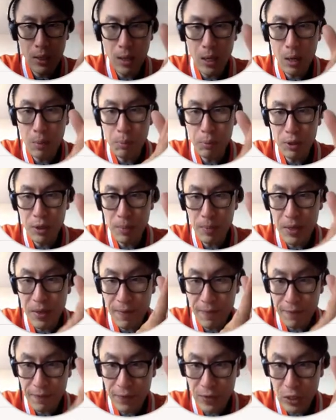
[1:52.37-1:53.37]

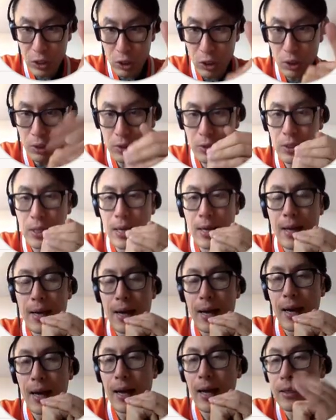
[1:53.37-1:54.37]
premium features
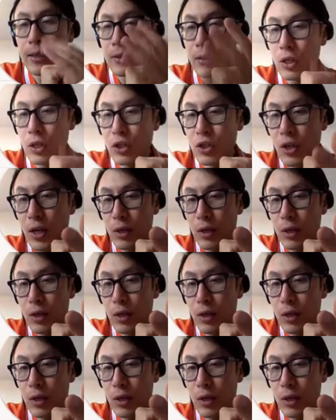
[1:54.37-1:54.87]
such